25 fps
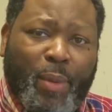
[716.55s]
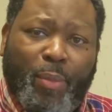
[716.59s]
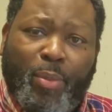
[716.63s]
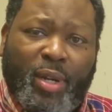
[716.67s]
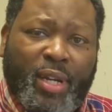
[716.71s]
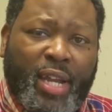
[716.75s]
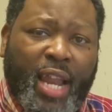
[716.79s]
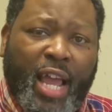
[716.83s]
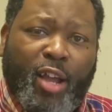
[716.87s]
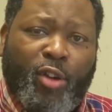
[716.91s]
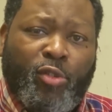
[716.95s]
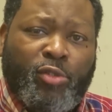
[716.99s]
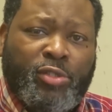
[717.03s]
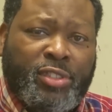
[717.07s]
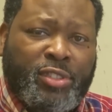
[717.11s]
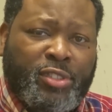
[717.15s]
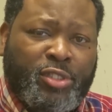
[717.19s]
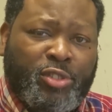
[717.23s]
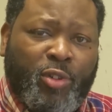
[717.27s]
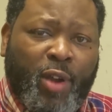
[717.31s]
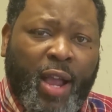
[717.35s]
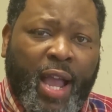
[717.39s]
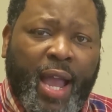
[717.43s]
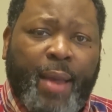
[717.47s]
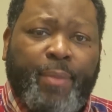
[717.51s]
You have to
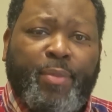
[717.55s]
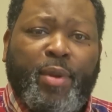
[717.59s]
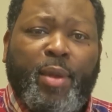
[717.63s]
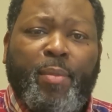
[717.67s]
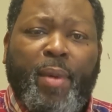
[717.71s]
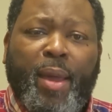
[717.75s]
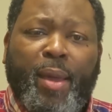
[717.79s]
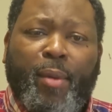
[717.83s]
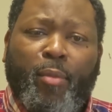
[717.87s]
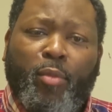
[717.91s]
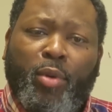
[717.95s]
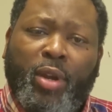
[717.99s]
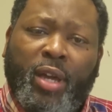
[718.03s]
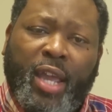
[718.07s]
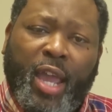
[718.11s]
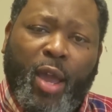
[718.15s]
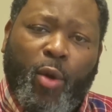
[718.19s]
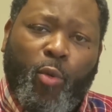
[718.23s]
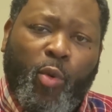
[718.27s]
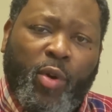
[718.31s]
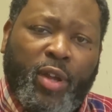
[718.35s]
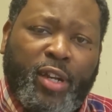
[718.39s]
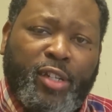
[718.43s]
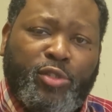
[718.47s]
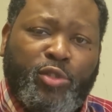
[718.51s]
give them a reason
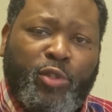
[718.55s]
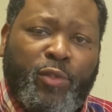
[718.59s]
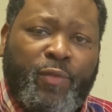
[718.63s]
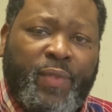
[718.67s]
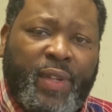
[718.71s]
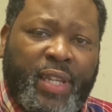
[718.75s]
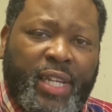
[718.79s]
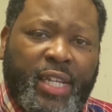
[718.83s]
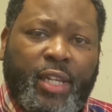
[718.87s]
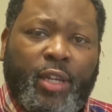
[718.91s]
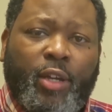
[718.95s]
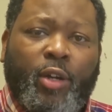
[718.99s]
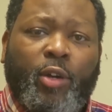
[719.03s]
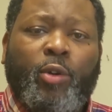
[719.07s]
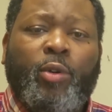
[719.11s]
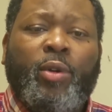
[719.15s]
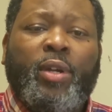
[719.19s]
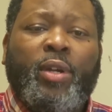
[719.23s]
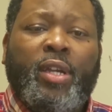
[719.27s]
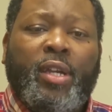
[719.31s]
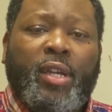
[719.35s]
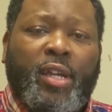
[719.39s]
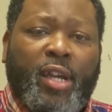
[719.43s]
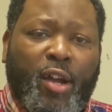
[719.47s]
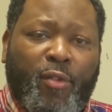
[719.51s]
to subscribe to you.
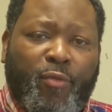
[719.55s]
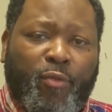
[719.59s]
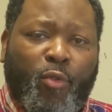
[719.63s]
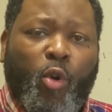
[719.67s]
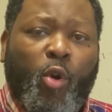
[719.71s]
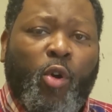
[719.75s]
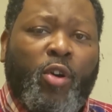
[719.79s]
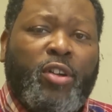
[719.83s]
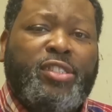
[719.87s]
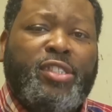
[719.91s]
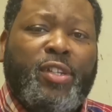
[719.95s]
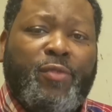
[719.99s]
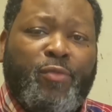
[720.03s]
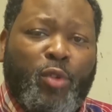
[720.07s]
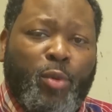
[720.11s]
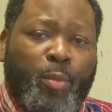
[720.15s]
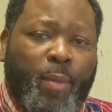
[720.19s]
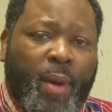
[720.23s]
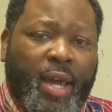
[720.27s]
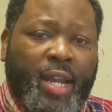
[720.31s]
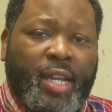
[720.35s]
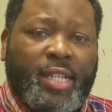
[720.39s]
If not,